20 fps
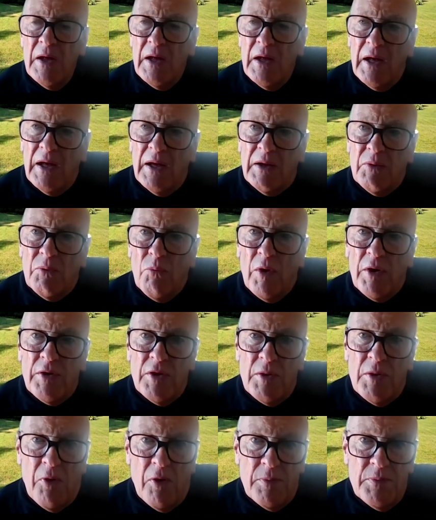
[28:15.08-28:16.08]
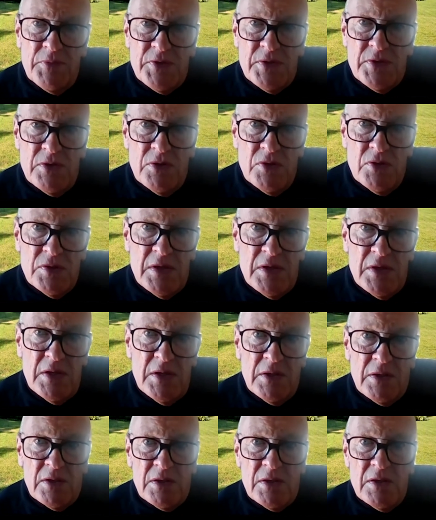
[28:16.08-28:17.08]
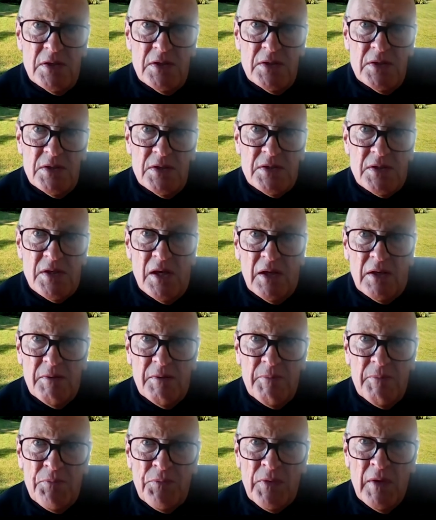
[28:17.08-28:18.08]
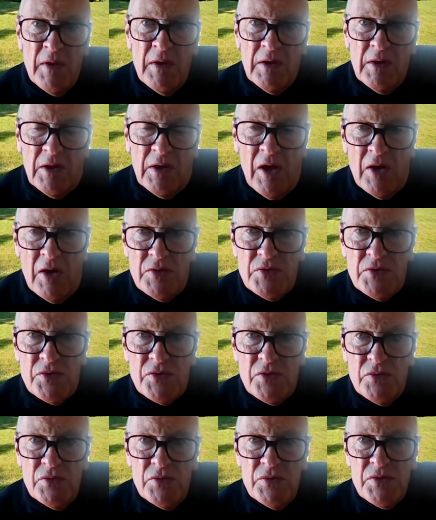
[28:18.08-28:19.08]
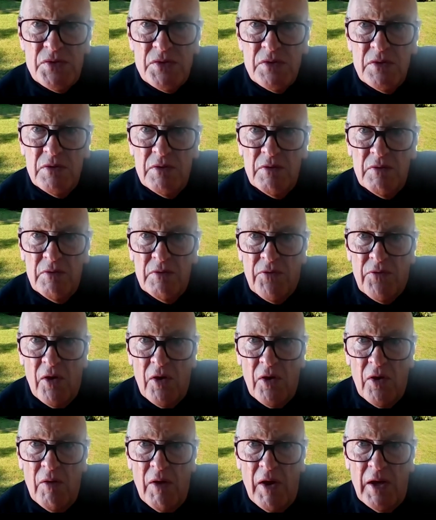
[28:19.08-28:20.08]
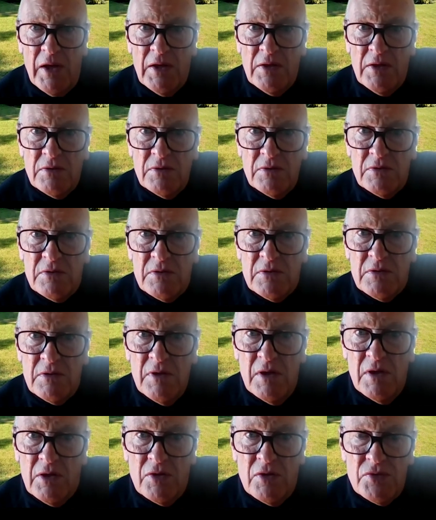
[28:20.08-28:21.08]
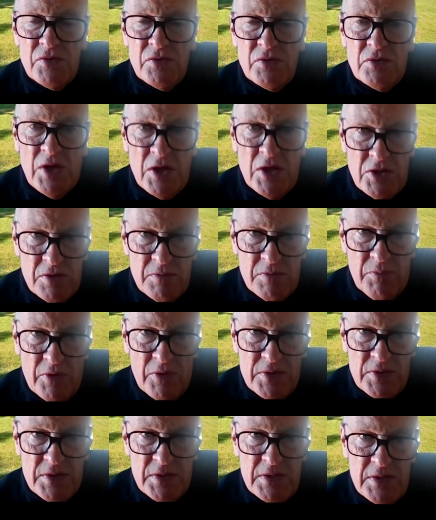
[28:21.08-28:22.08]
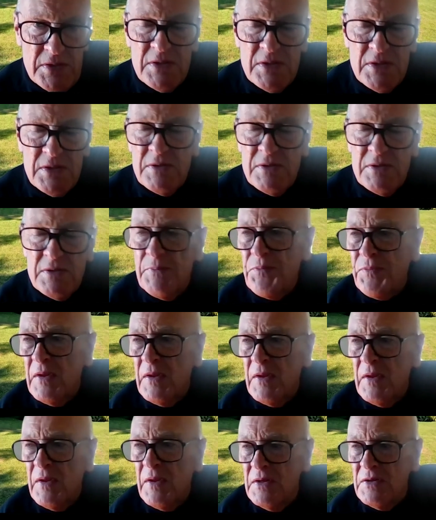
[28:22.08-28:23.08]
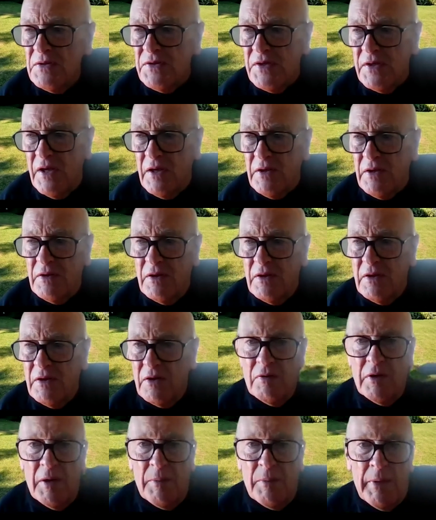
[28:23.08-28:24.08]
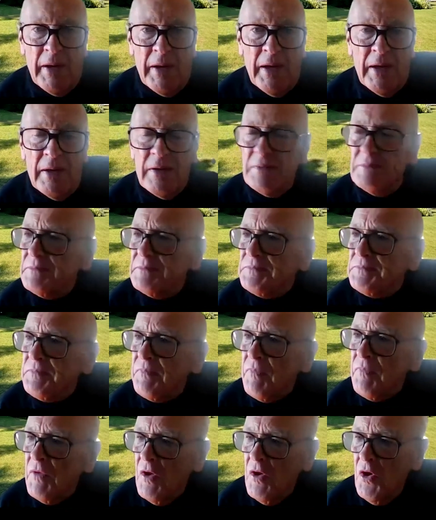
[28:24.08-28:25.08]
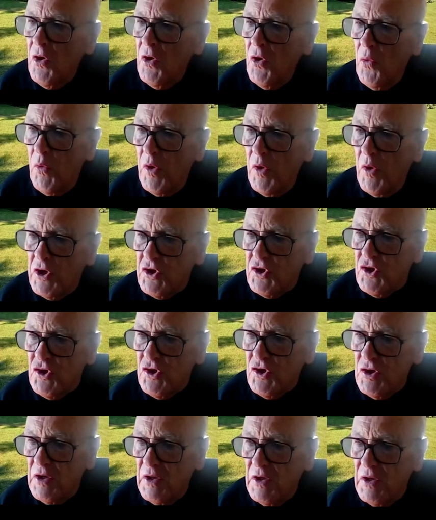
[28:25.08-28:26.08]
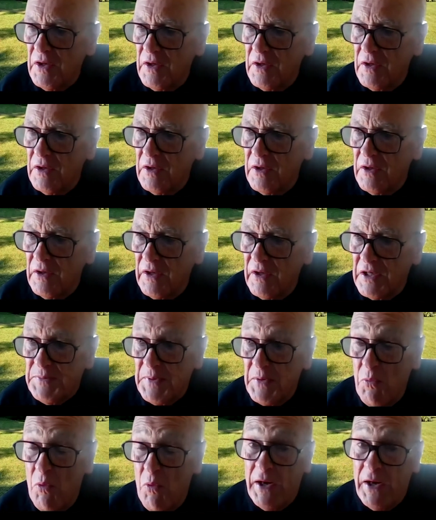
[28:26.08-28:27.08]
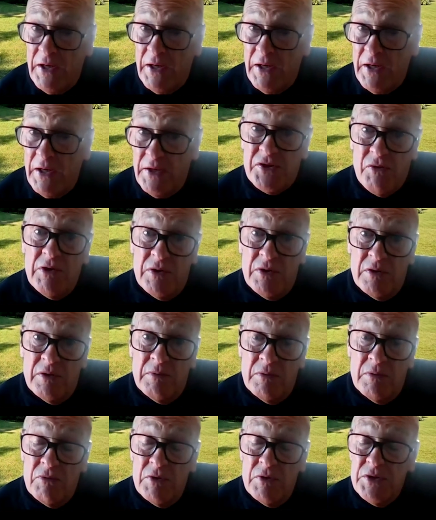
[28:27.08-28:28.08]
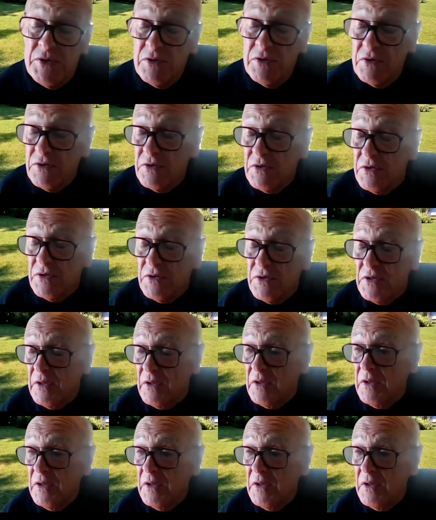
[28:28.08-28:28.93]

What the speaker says: And one of the problems in New Zealand is that councils follow a consultation process set out in the Local Government Act, which has been widely discredited in research, incidentally.